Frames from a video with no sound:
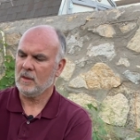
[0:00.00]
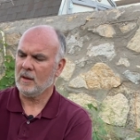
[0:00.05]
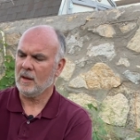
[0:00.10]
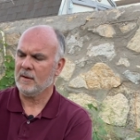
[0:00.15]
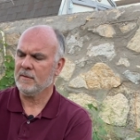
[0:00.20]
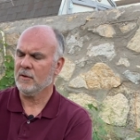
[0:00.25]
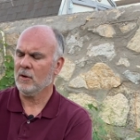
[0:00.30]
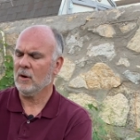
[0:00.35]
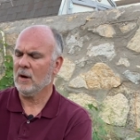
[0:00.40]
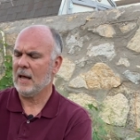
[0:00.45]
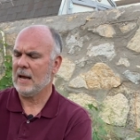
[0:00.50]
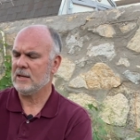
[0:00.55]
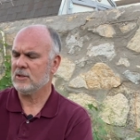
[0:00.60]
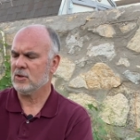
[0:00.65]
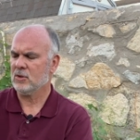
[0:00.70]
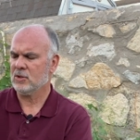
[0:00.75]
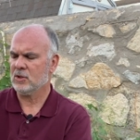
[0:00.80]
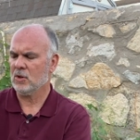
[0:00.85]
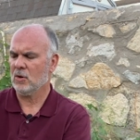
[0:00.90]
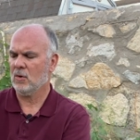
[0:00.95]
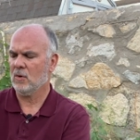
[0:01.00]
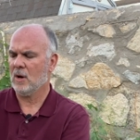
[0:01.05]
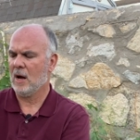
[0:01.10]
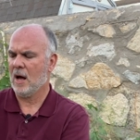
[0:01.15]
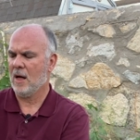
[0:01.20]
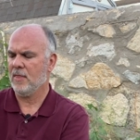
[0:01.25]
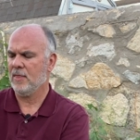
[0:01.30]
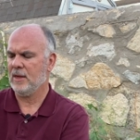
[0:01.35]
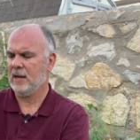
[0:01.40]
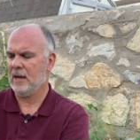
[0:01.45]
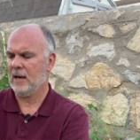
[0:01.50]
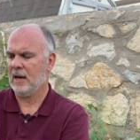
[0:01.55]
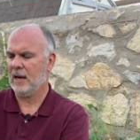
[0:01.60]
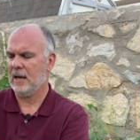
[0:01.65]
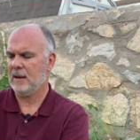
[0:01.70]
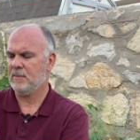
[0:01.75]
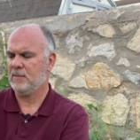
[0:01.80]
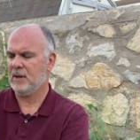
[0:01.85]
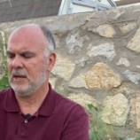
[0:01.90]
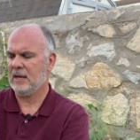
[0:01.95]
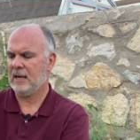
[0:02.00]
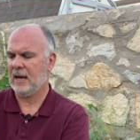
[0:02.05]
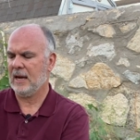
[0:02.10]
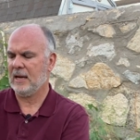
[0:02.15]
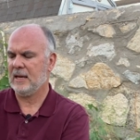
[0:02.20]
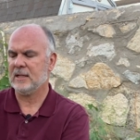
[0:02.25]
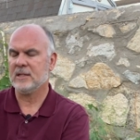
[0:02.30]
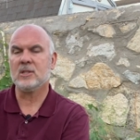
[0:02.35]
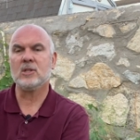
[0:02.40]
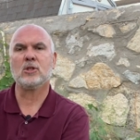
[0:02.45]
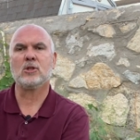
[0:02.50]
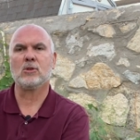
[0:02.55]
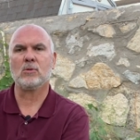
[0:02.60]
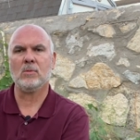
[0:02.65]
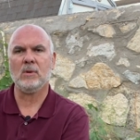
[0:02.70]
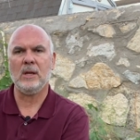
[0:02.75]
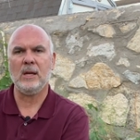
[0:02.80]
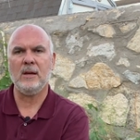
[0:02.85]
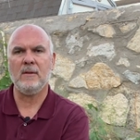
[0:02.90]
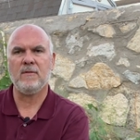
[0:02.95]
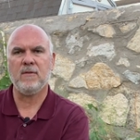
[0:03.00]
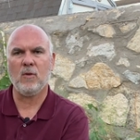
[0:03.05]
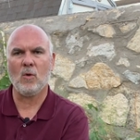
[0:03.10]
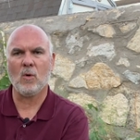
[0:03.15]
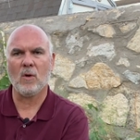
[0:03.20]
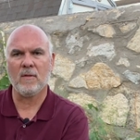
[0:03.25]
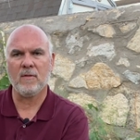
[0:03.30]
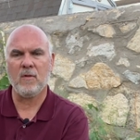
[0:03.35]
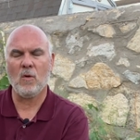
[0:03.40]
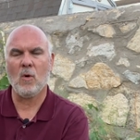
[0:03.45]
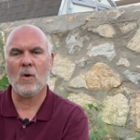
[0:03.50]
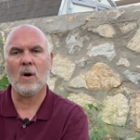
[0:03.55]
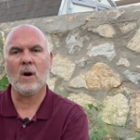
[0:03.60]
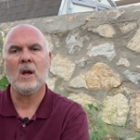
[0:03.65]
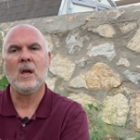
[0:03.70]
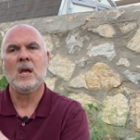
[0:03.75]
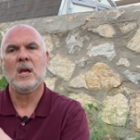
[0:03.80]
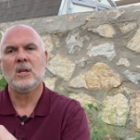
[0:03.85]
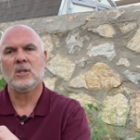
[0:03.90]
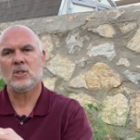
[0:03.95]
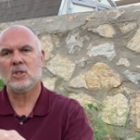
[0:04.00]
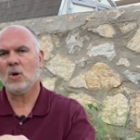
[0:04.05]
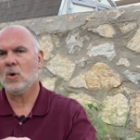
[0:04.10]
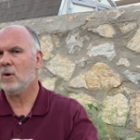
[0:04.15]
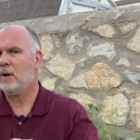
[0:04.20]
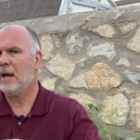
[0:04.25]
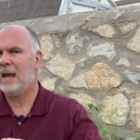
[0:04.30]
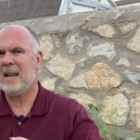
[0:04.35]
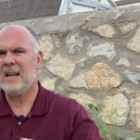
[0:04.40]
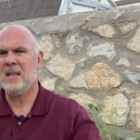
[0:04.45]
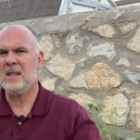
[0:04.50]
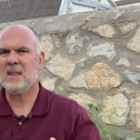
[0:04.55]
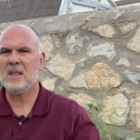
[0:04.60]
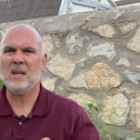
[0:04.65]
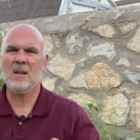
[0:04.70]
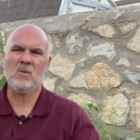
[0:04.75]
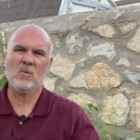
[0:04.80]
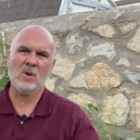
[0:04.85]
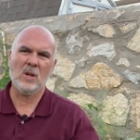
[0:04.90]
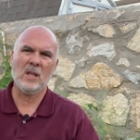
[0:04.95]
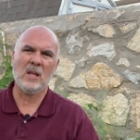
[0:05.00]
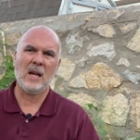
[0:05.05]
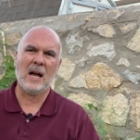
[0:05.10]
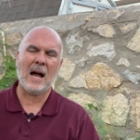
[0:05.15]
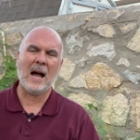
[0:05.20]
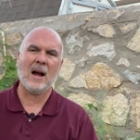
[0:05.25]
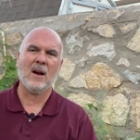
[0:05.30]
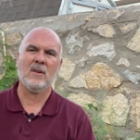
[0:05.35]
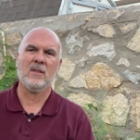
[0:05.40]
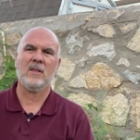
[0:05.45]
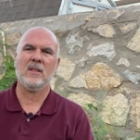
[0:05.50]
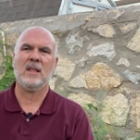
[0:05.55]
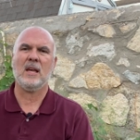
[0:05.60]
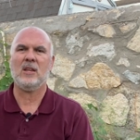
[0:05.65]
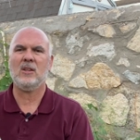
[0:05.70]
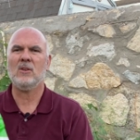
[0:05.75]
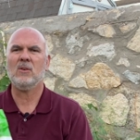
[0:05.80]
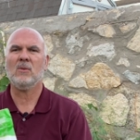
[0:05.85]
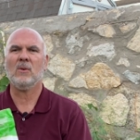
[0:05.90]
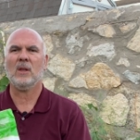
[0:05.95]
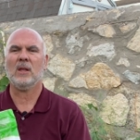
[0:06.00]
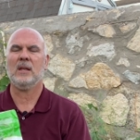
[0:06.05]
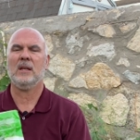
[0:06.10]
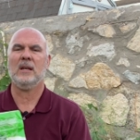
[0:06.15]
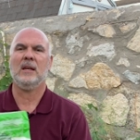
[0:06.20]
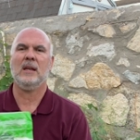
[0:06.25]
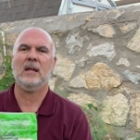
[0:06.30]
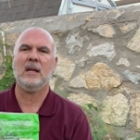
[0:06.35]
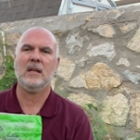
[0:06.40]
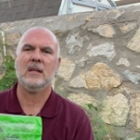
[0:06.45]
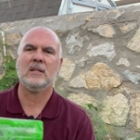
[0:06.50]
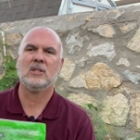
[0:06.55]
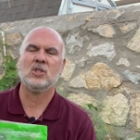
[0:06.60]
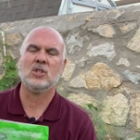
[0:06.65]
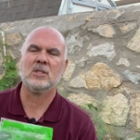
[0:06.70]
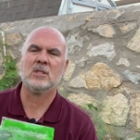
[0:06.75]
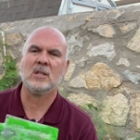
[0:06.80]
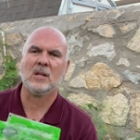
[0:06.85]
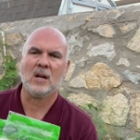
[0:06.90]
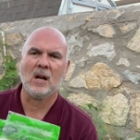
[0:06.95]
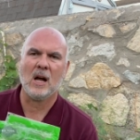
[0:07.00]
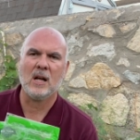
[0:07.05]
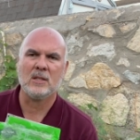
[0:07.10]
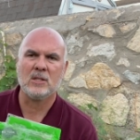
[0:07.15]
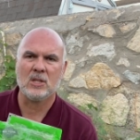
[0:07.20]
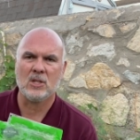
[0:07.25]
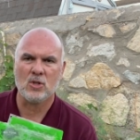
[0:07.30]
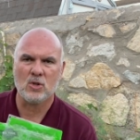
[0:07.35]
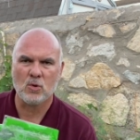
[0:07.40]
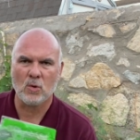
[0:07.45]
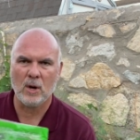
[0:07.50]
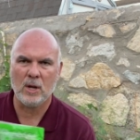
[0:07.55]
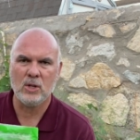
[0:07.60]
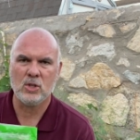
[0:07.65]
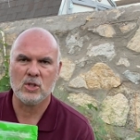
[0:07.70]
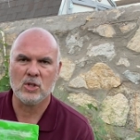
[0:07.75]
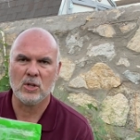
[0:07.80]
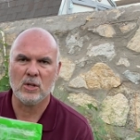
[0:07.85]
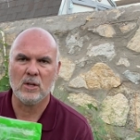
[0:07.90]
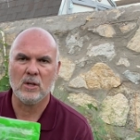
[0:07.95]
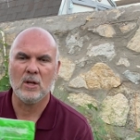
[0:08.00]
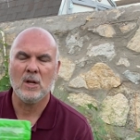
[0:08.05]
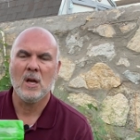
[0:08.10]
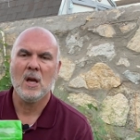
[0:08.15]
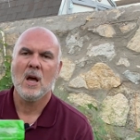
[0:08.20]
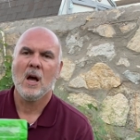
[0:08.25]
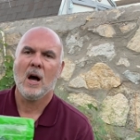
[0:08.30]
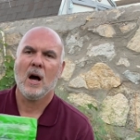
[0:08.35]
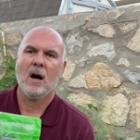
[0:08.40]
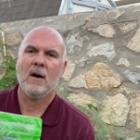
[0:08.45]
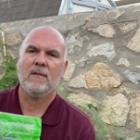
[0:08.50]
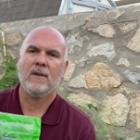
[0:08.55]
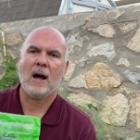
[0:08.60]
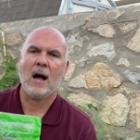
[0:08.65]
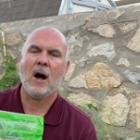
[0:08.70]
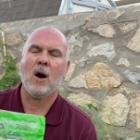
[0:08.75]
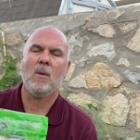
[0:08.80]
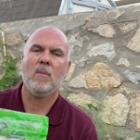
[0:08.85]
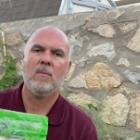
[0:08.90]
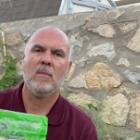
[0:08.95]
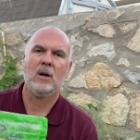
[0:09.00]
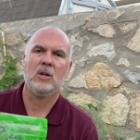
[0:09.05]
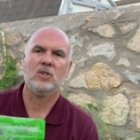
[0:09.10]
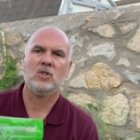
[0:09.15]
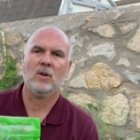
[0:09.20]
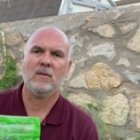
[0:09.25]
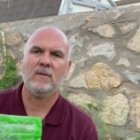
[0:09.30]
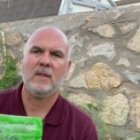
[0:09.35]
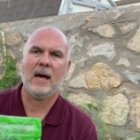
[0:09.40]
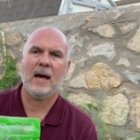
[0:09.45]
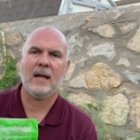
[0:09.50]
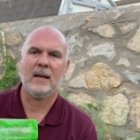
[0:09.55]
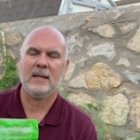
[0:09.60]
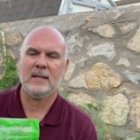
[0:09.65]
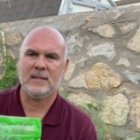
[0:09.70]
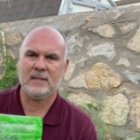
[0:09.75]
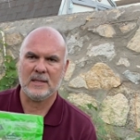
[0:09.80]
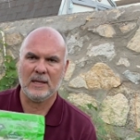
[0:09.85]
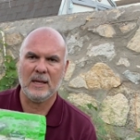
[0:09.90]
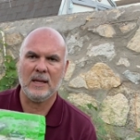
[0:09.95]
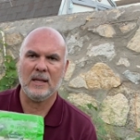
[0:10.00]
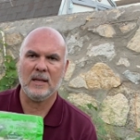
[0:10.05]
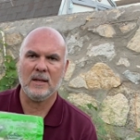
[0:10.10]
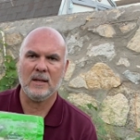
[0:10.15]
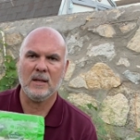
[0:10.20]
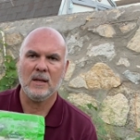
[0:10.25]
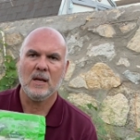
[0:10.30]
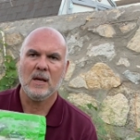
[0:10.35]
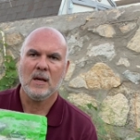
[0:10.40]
fertilizer. So on the uh, NPK, it's 344. So anything really higher than that, you really need, it's just a concentration of how much of that is in